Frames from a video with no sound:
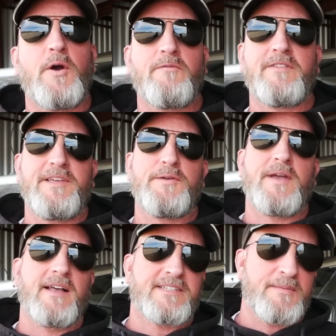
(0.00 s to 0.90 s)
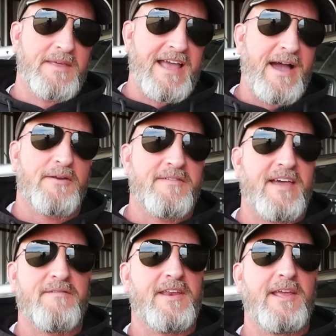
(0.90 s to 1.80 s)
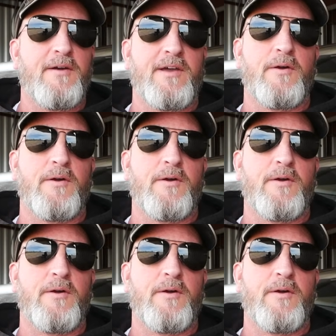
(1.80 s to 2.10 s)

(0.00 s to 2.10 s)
Hopefully you got something out of that video,